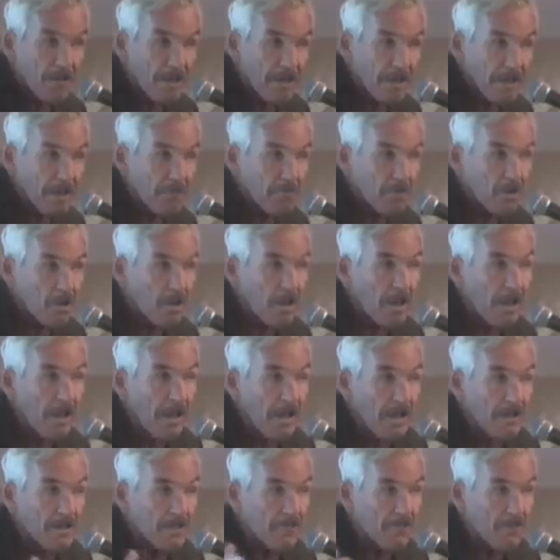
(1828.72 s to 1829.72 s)
valuable
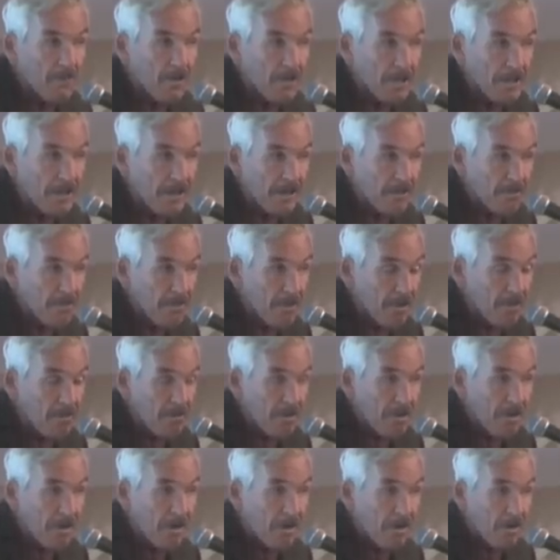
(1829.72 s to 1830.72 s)
to find out
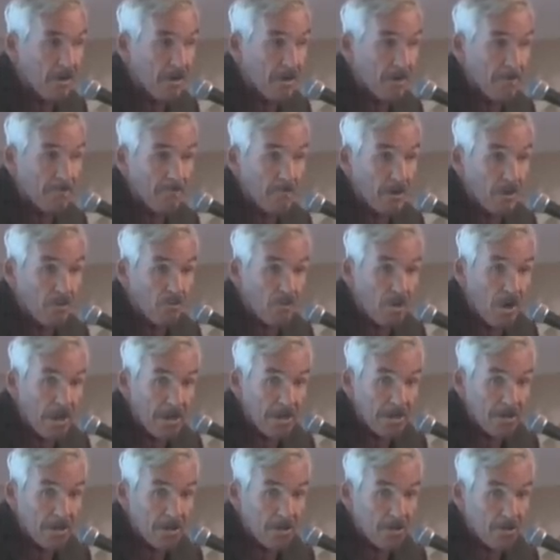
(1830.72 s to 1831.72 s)
uh,
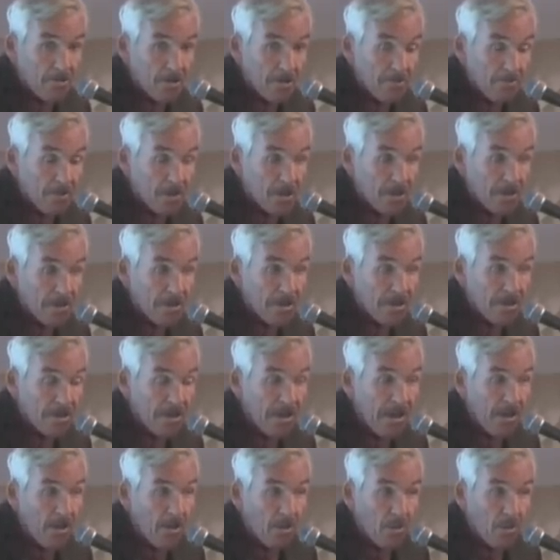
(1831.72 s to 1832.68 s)
rock inscriptions,